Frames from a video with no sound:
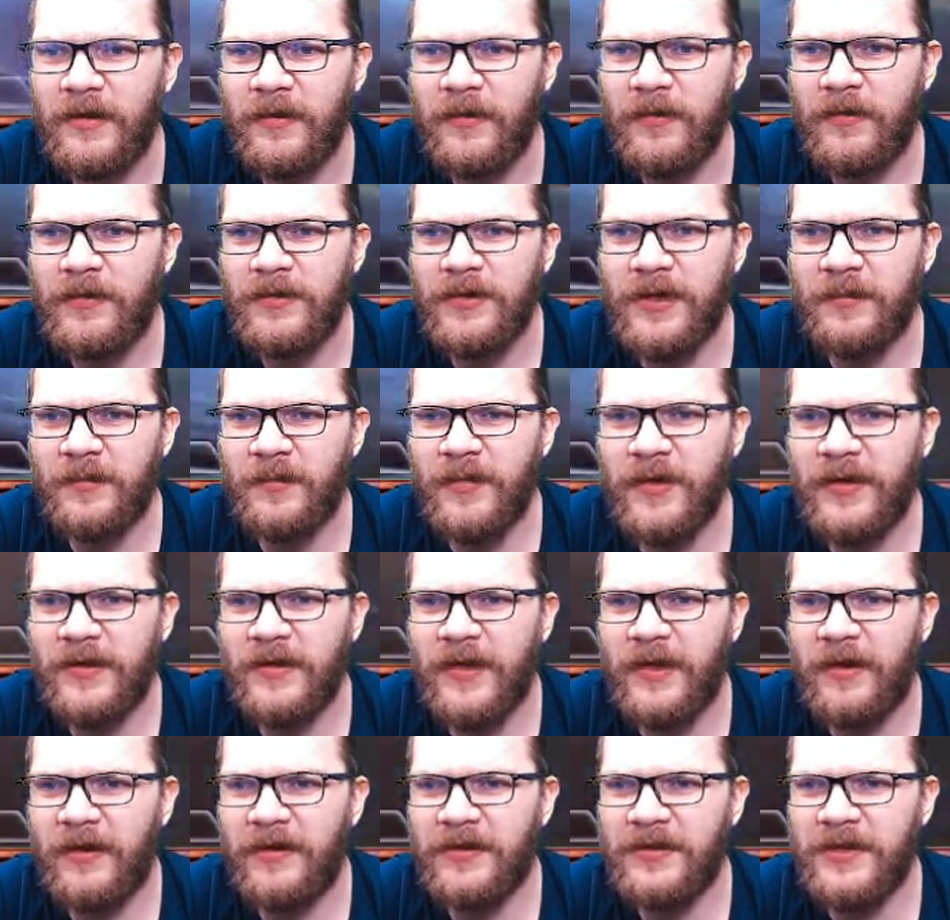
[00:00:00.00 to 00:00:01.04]
Who should I pick?
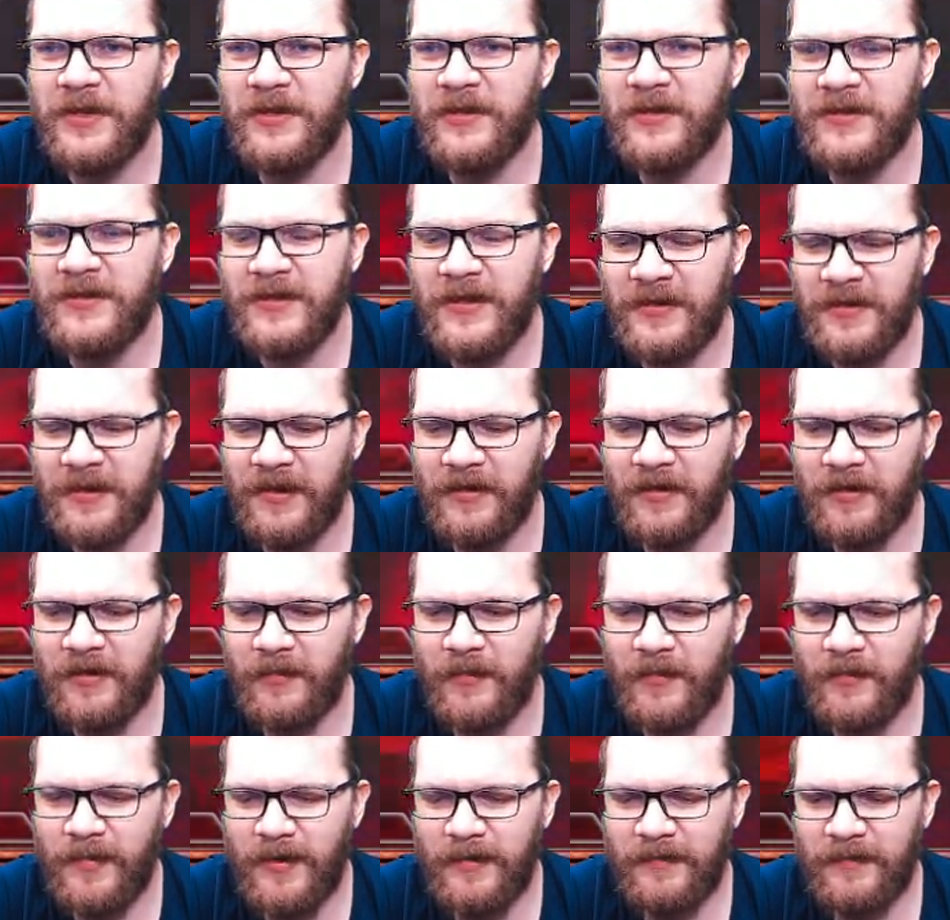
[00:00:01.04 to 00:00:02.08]
Yellow Jacket or Sentry and
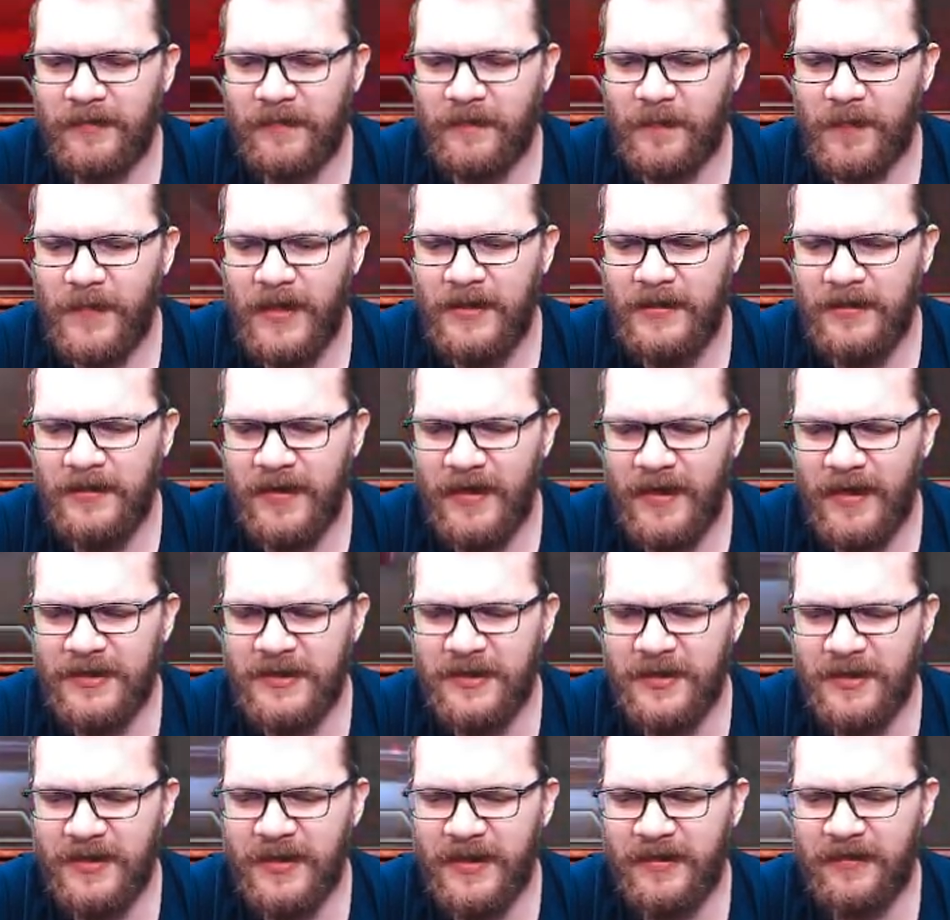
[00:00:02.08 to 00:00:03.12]
Hope above? I know, I
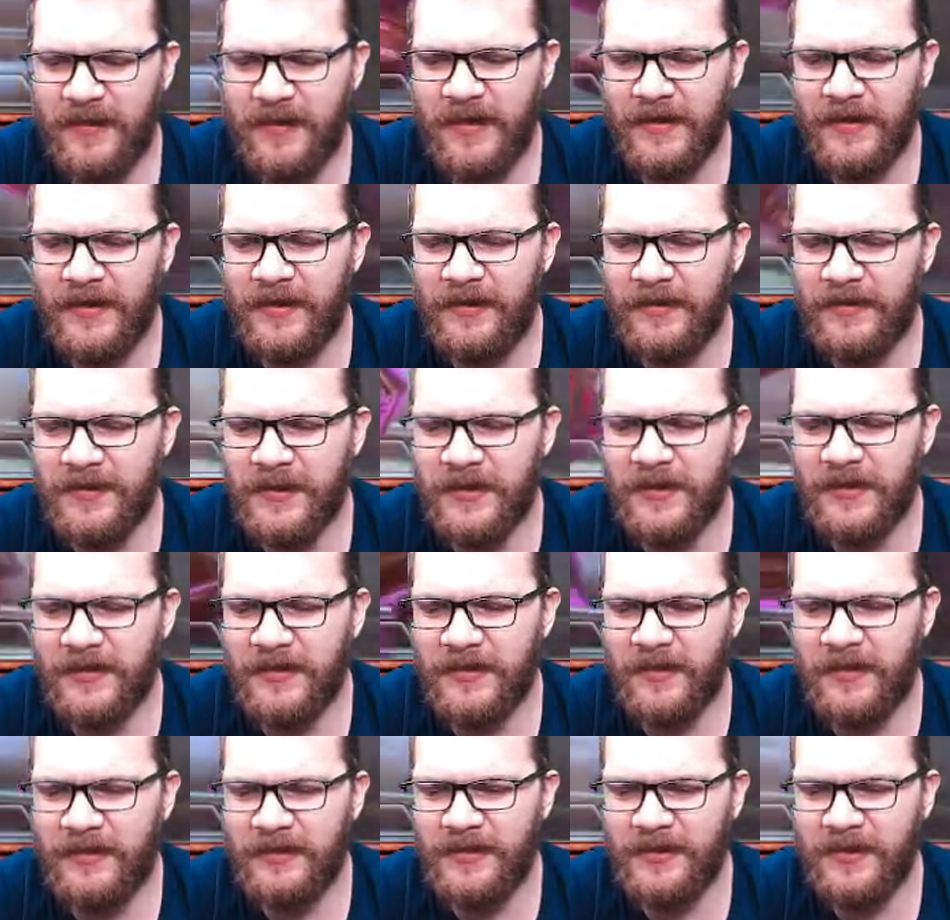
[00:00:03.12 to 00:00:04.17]
actually kind of like Yellow Jacket.
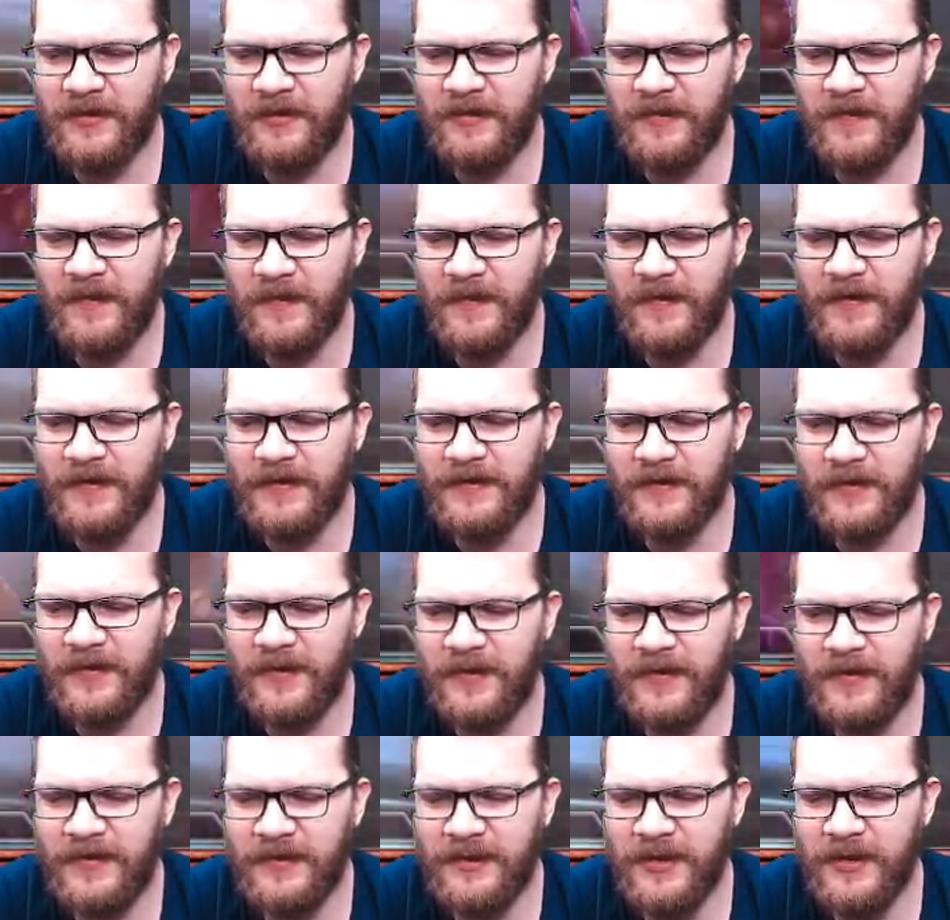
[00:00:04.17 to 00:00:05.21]
I generally think he's quite
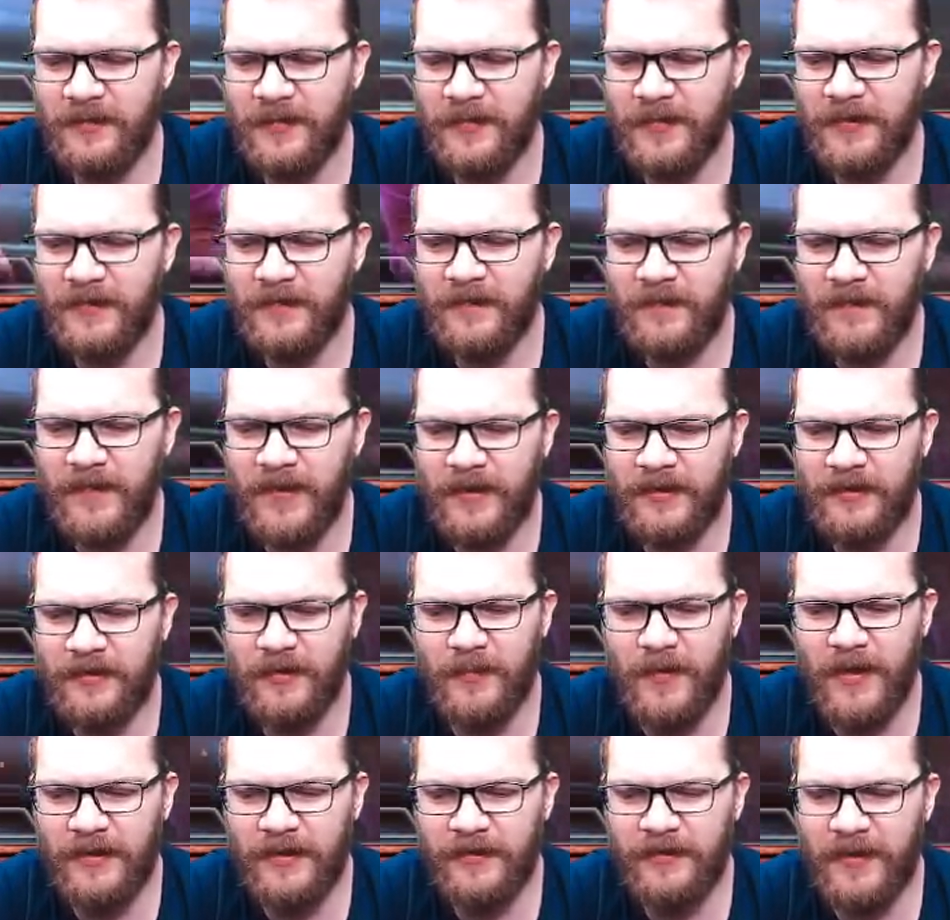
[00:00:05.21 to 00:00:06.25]
decent champion. I
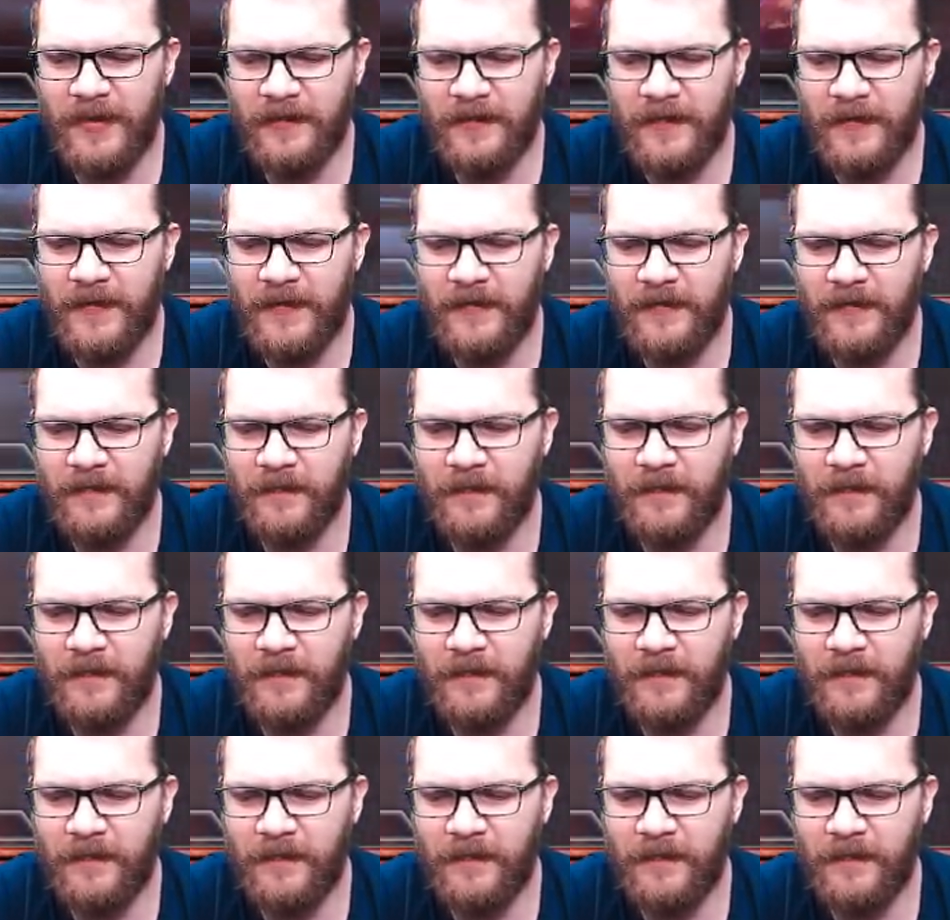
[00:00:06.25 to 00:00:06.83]
took mine to rank 3.